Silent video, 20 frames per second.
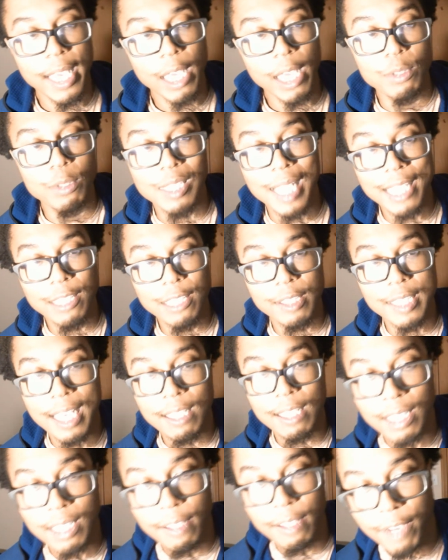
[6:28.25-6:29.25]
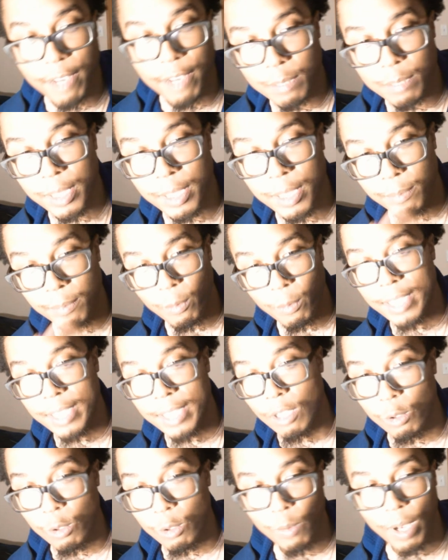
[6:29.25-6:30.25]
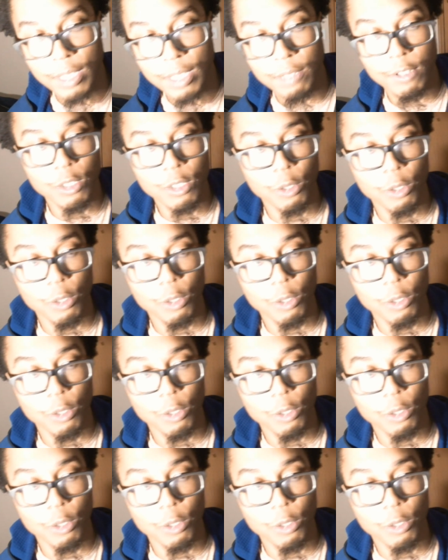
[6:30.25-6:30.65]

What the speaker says: It was later announced that Fox picked up the rights to host Wilder vs.